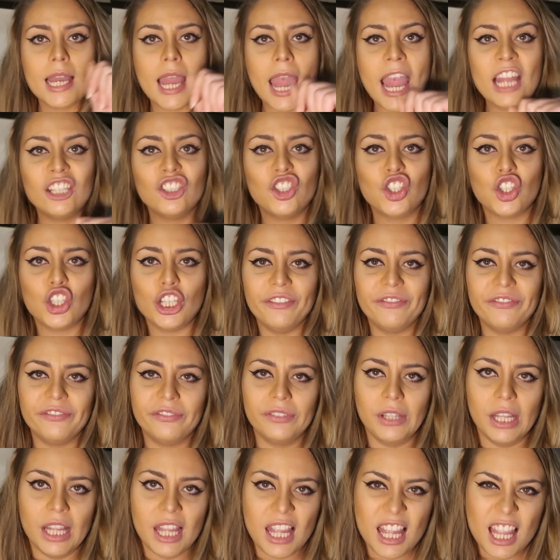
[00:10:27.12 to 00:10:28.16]
And she
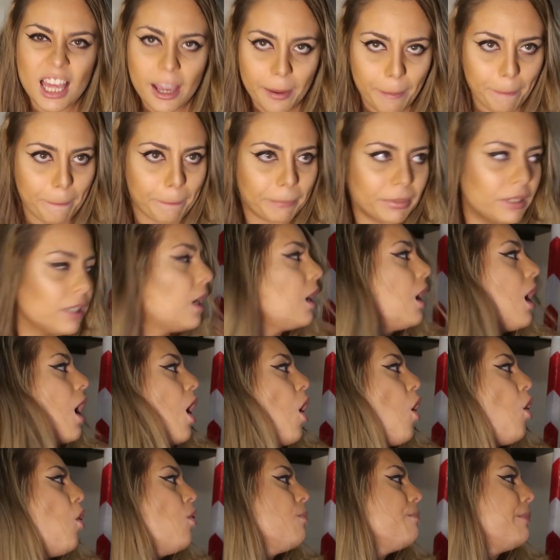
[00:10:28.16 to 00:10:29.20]
flipped.
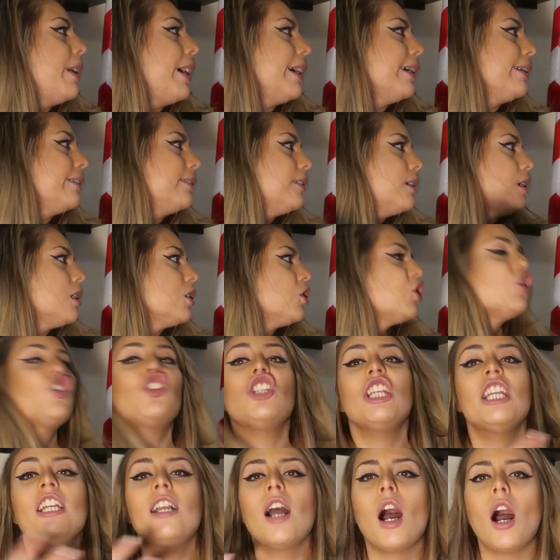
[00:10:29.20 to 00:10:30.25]
Oh my God,
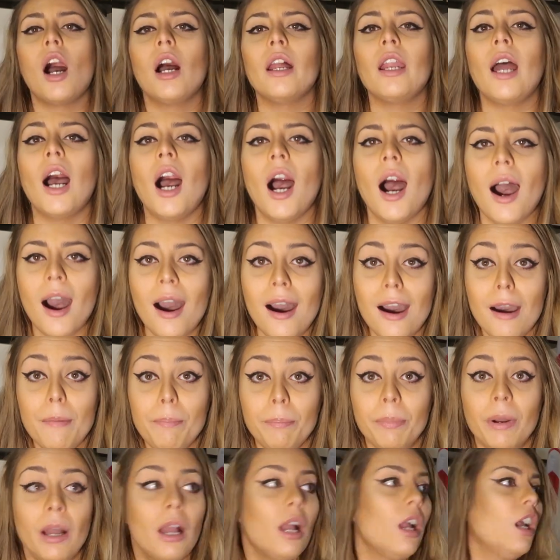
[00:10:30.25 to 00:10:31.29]
she got
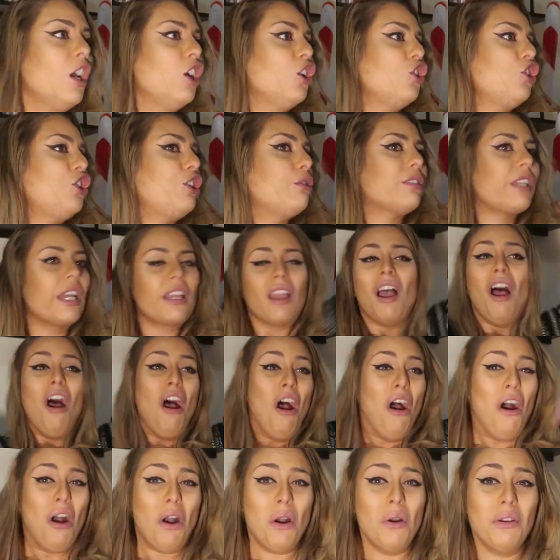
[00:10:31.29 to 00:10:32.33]
up. She was like,
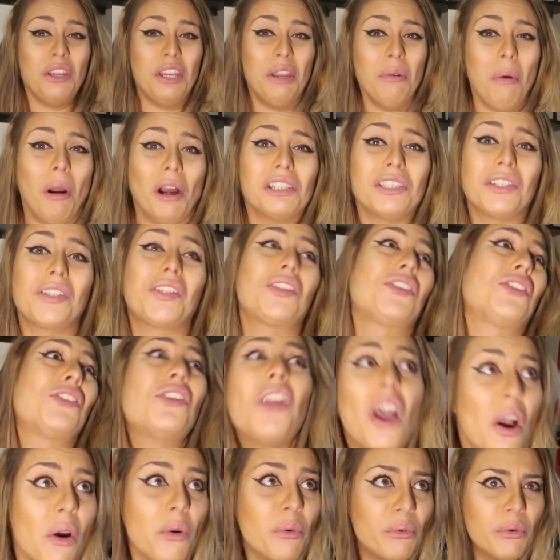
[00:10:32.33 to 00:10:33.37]
oh, you are
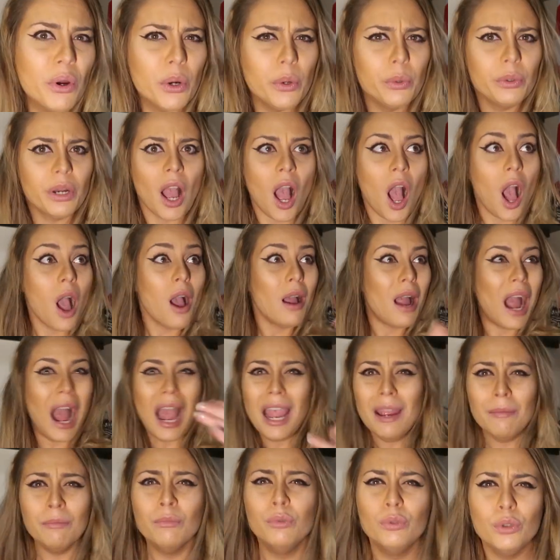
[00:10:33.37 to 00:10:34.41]
so rude.
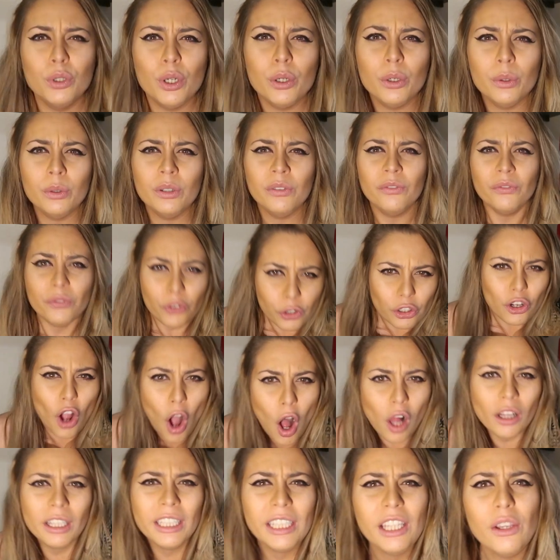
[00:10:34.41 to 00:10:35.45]
I'm rude for
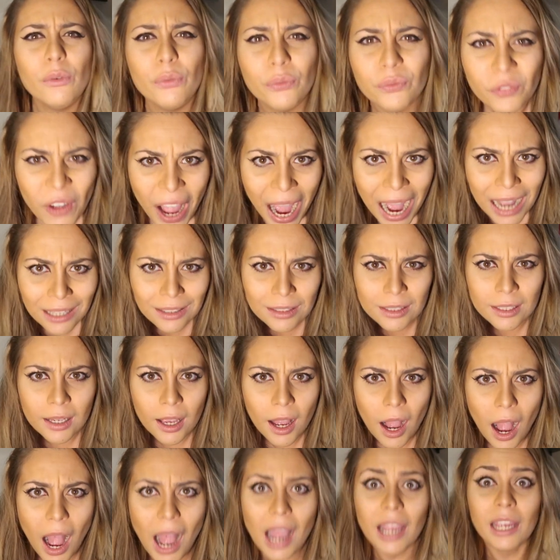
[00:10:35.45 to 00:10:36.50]
calling you fat?
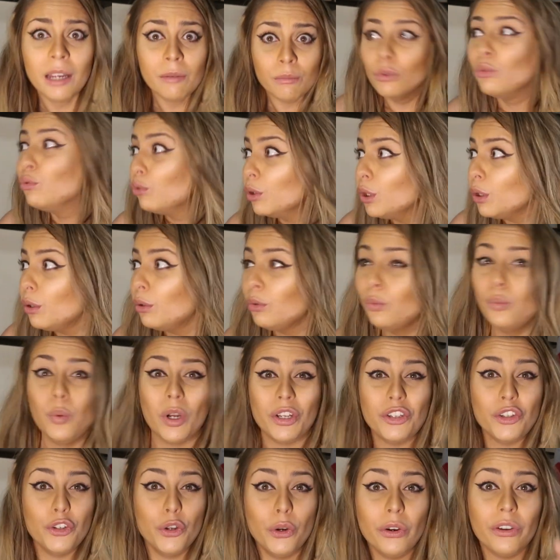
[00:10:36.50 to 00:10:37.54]
I am rude
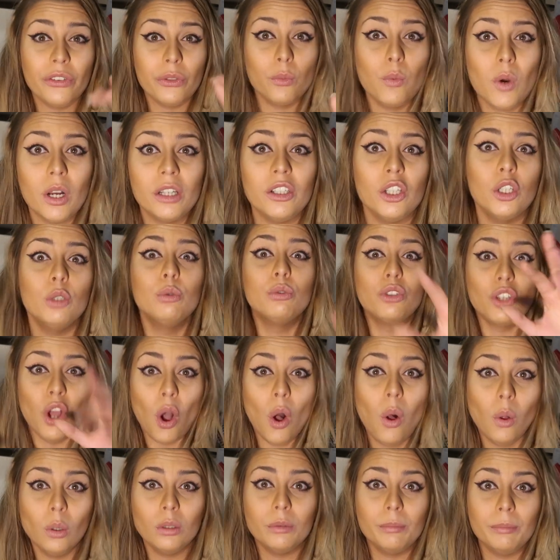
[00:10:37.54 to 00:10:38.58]
when you're the one who
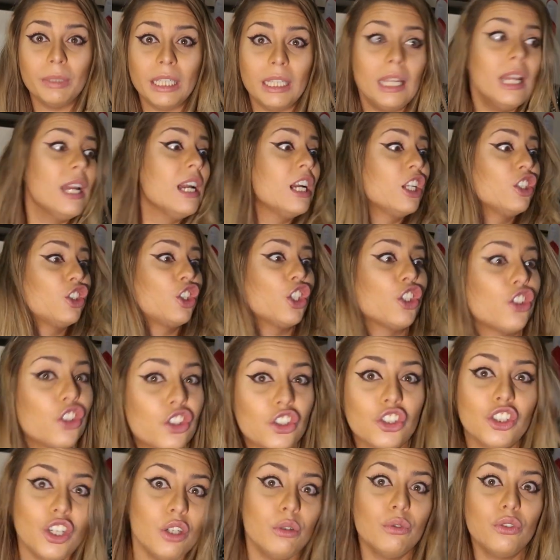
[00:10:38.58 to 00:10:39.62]
told me to
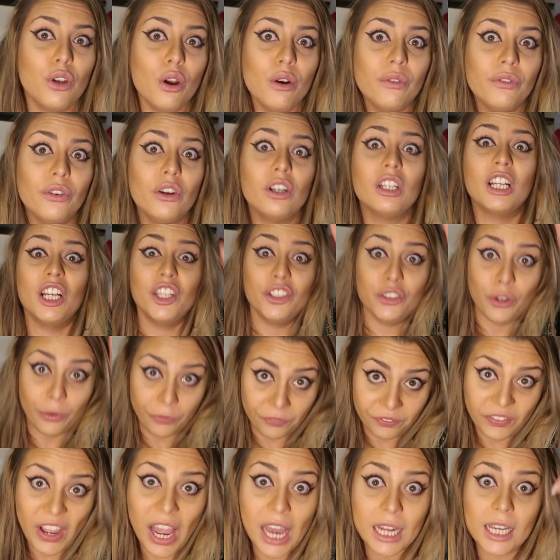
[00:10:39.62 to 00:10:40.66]
scooch over because
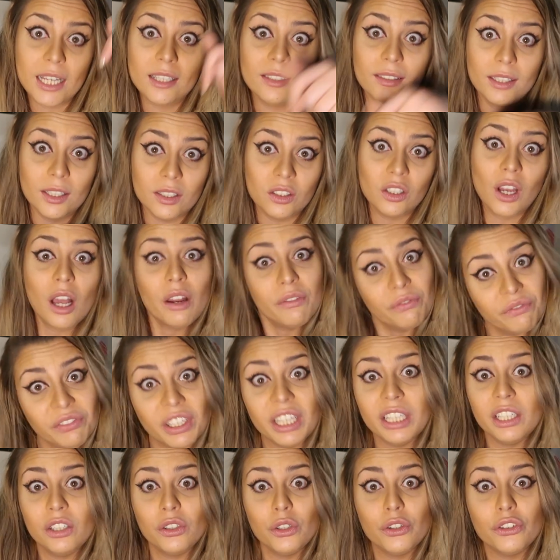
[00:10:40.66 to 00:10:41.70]
your fat ass does not
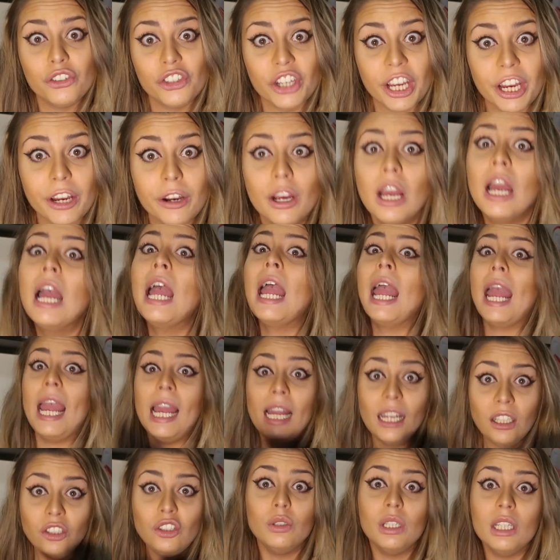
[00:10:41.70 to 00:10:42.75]
fit in your chair
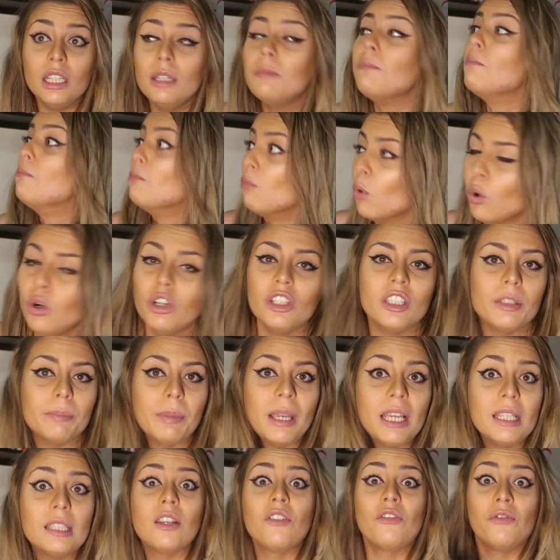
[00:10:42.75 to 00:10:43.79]
and you need more
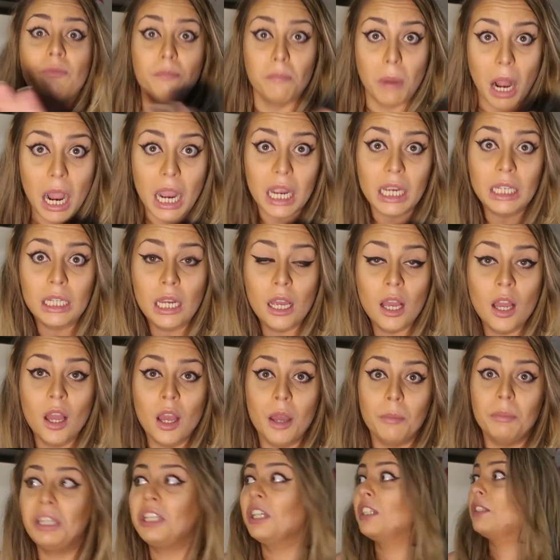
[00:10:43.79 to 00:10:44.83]
space of mine
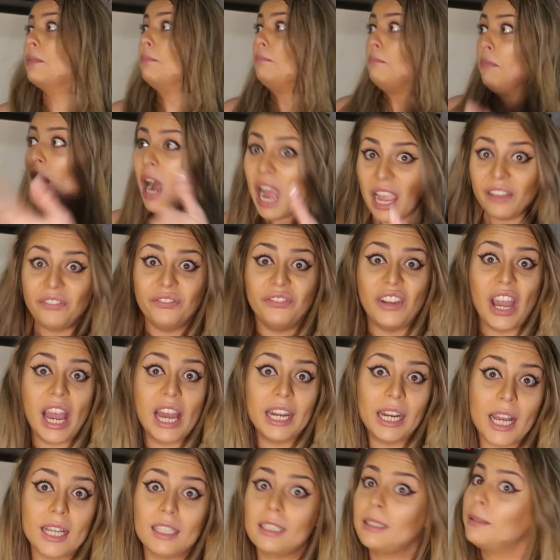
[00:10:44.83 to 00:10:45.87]
because my
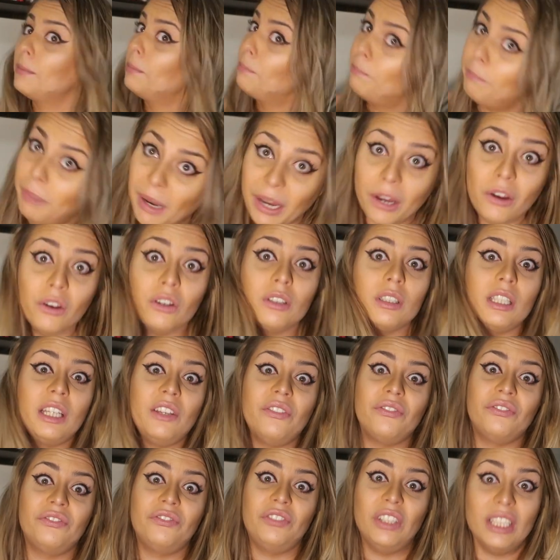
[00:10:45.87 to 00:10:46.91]
fat ass barely
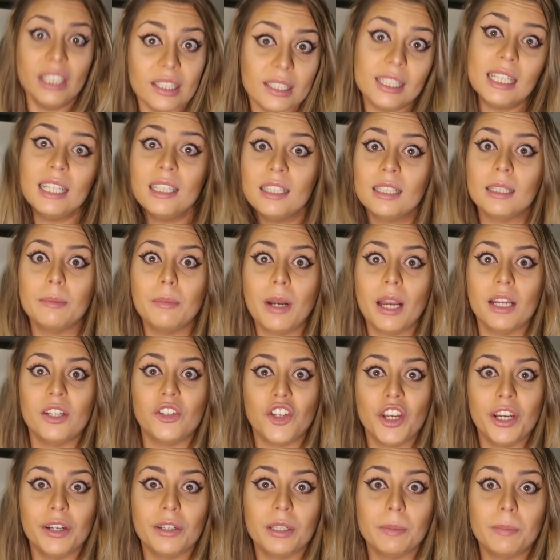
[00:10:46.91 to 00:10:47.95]
fits into my
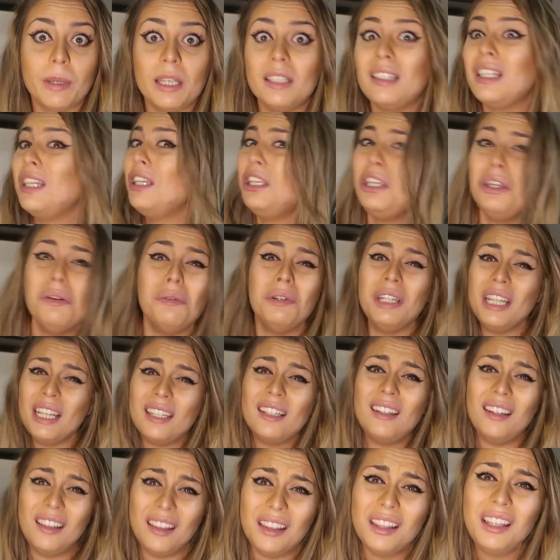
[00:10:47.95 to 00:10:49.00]
chair space. You
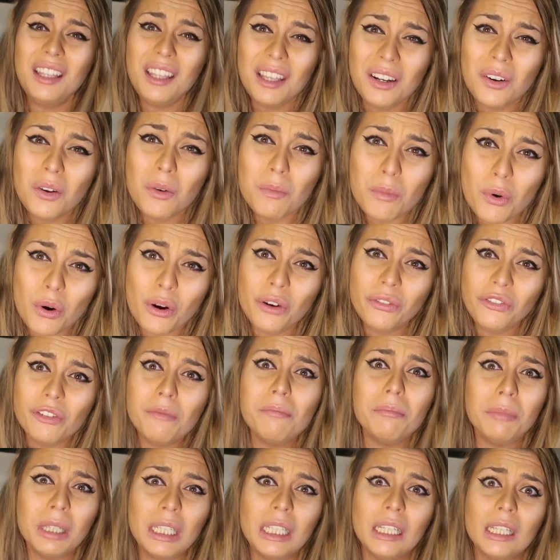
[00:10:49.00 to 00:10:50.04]
needed a little more
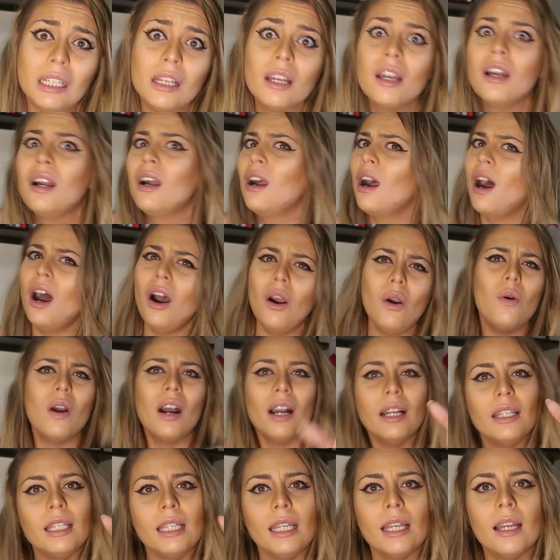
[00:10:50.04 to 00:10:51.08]
from me. Oh,
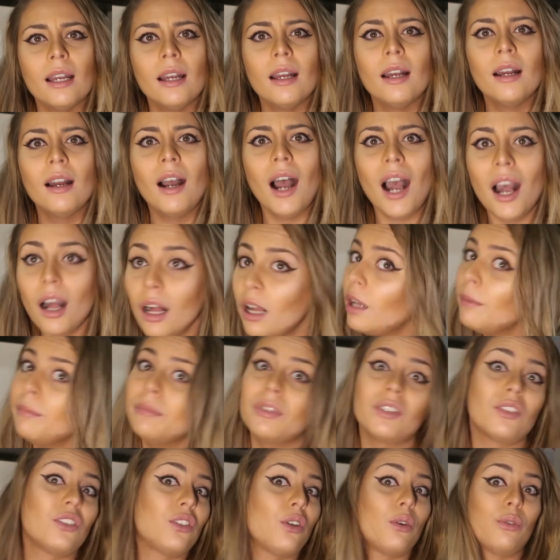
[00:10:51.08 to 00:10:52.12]
honey,
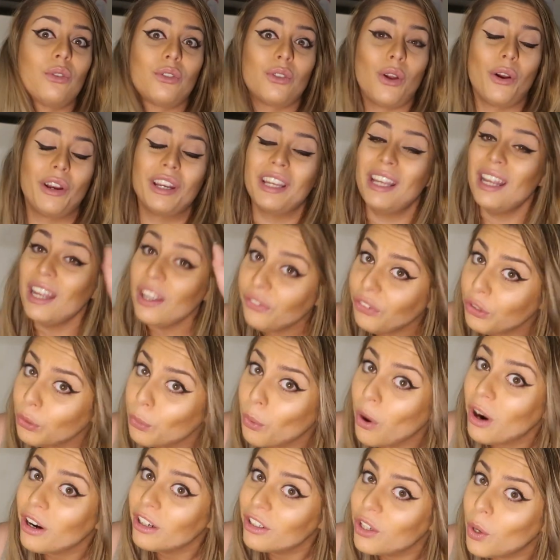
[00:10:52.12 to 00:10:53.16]
I'm so sorry. If you
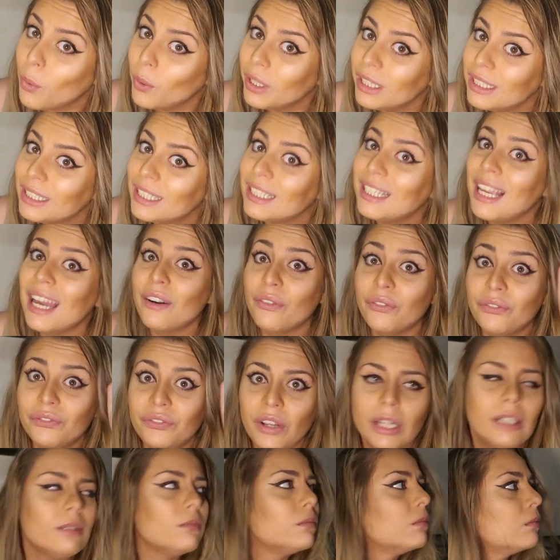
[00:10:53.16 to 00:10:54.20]
are going to get
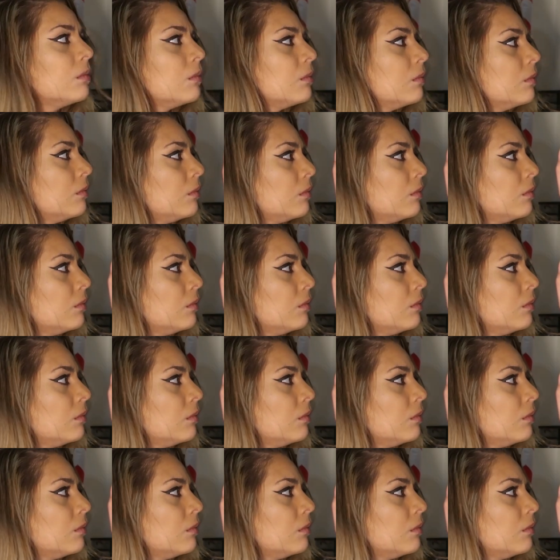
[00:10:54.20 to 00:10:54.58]
offended...